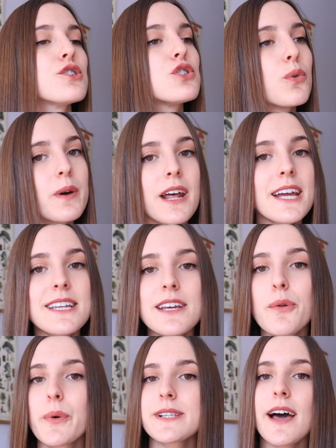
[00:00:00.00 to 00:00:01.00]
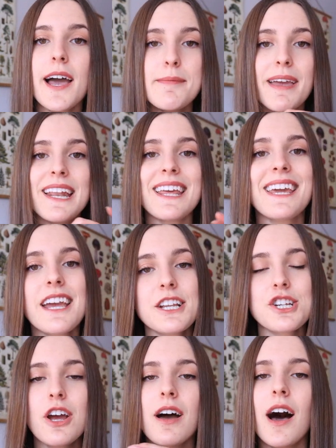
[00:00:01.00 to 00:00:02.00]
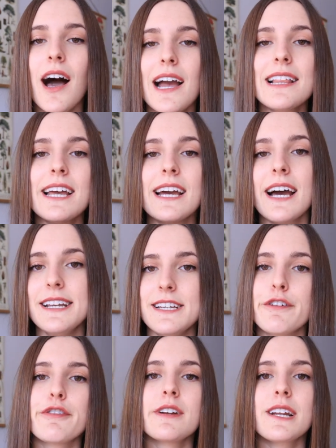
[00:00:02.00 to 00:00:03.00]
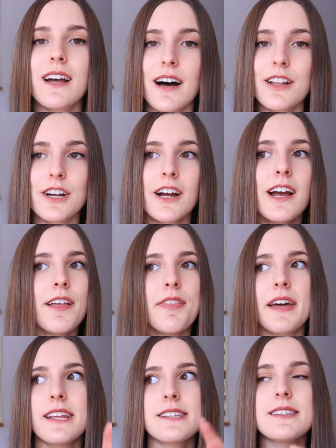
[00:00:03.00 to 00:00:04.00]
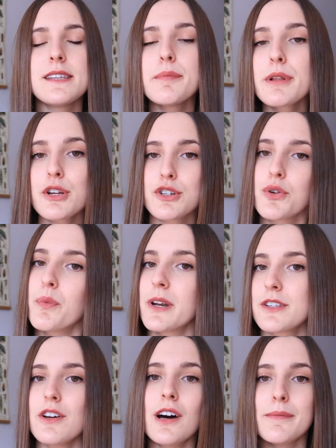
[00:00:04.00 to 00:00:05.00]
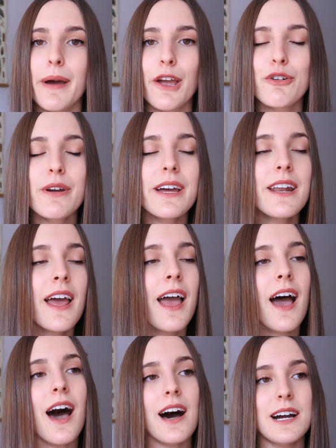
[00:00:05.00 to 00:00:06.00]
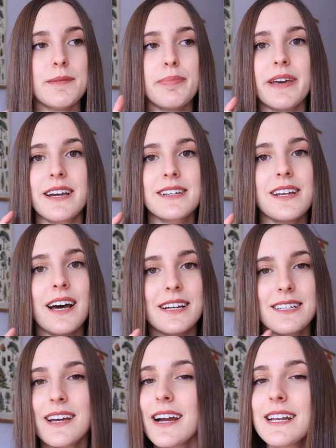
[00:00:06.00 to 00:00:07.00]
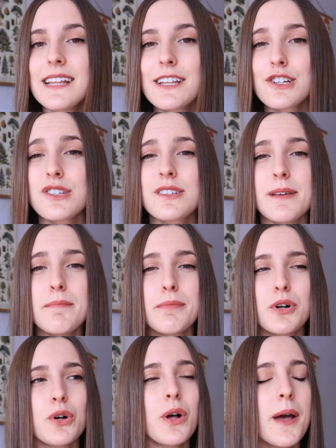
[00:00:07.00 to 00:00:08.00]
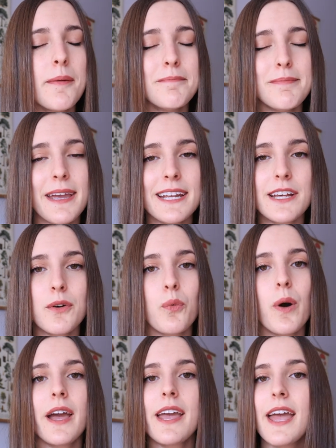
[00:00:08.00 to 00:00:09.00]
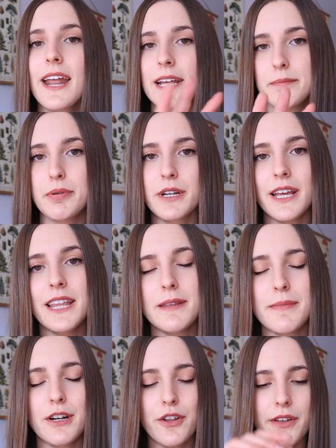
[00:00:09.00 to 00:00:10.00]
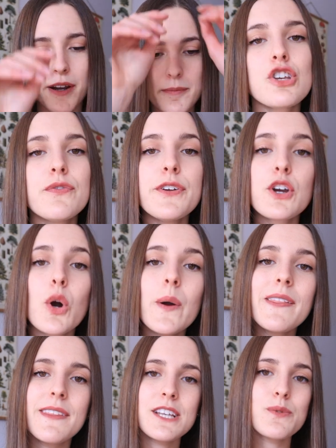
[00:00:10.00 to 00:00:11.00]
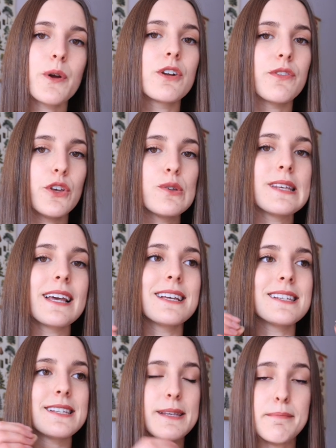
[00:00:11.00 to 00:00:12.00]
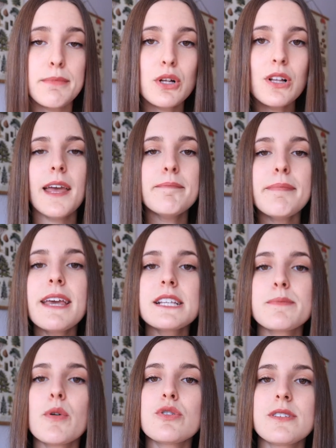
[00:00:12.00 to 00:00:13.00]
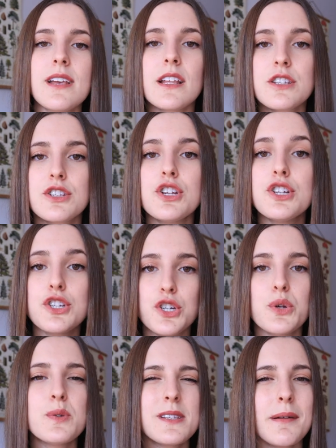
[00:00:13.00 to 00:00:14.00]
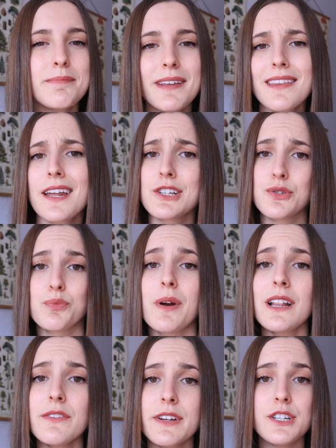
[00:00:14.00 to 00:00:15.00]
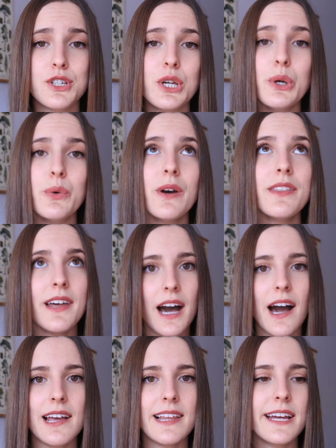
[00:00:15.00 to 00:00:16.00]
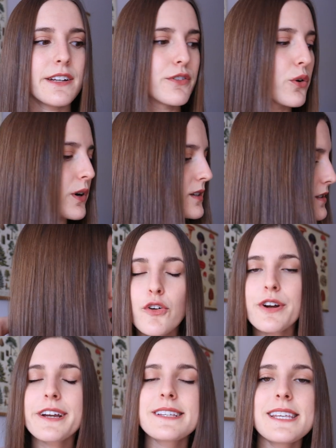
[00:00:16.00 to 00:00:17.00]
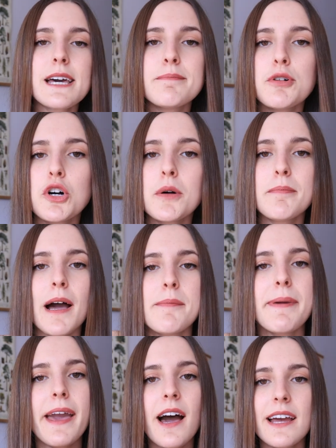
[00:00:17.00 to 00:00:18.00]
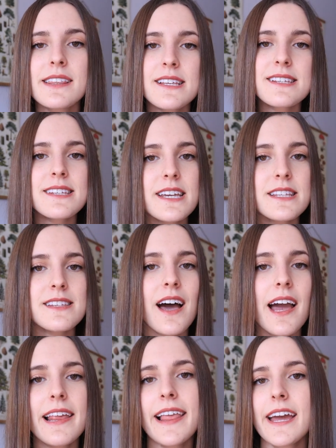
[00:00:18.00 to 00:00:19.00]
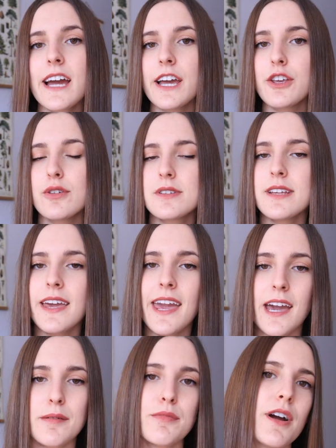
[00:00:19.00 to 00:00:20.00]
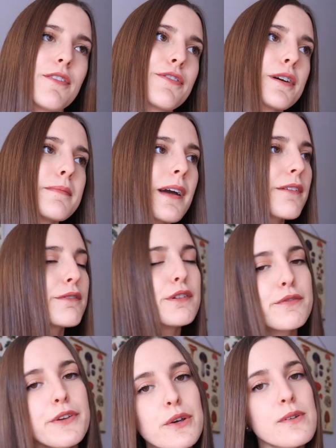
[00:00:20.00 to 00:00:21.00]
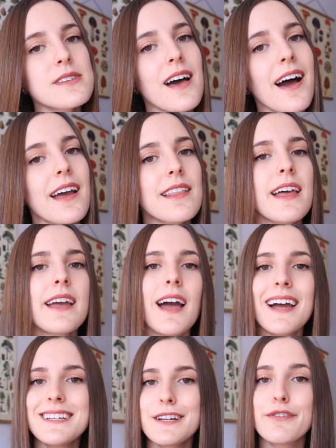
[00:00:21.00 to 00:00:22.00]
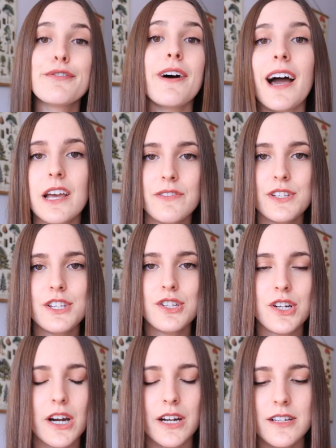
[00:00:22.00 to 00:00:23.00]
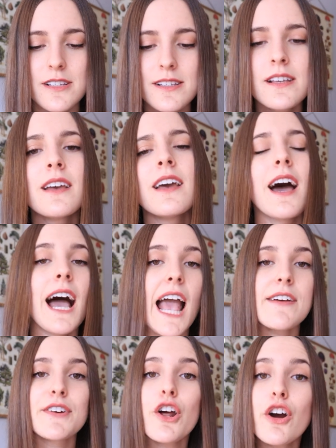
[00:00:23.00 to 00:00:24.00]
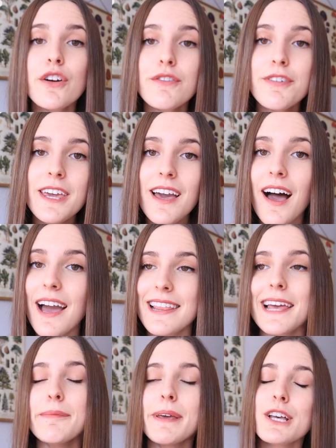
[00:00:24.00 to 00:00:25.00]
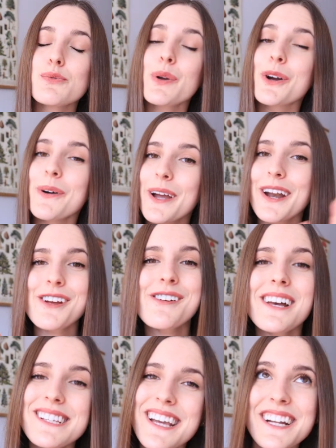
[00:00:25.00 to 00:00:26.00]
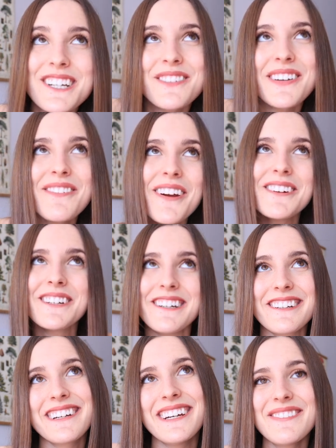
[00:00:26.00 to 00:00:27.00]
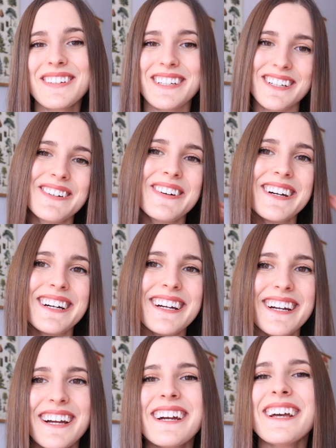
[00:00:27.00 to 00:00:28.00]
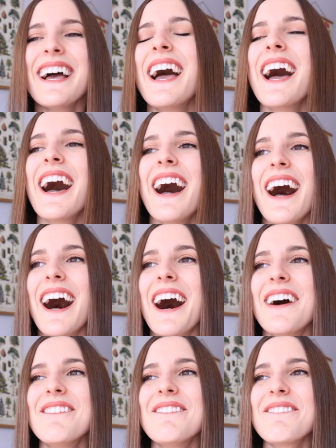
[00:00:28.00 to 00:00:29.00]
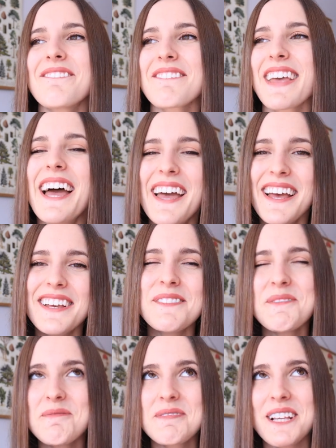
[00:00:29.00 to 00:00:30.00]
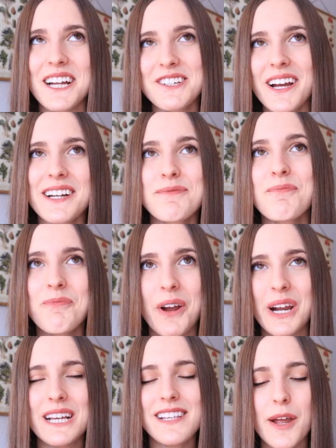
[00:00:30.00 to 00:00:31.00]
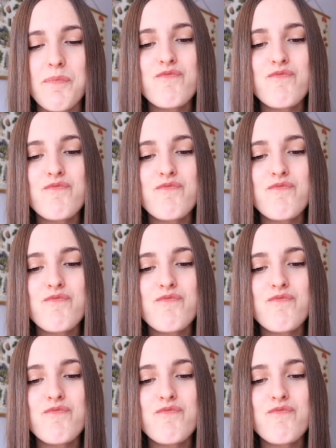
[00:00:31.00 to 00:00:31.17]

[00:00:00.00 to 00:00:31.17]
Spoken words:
So what I did was I made each highlight a different color that is similar to what is on my grid. I picked a tiny little symbol, made it white, and I put it in the middle there. So if you're going this route of using a symbol, it makes most sense to choose something that is relevant to the highlight, of course. For example, my behind the scenes highlight, I used a camera. For my reviews highlight, I did 5 stars. I have an RV highlight because we're going on a cross-country road trip tour. It's not joke. Very excited.